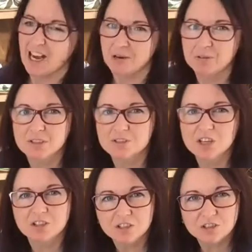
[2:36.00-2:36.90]
I would
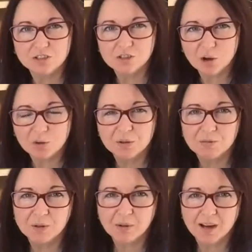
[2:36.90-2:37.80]
suggest you just go
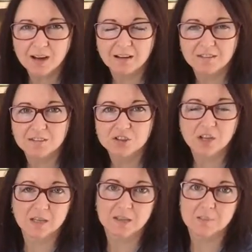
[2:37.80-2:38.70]
through and
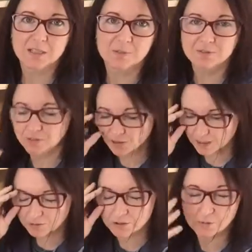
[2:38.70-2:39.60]
check the best before
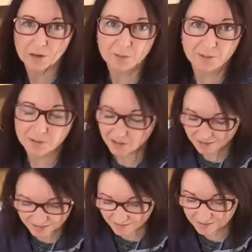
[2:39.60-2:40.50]
date, which is why I'm wearing my
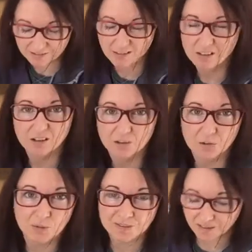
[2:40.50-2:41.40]
glasses,
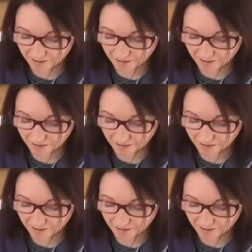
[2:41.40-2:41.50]
otherwise I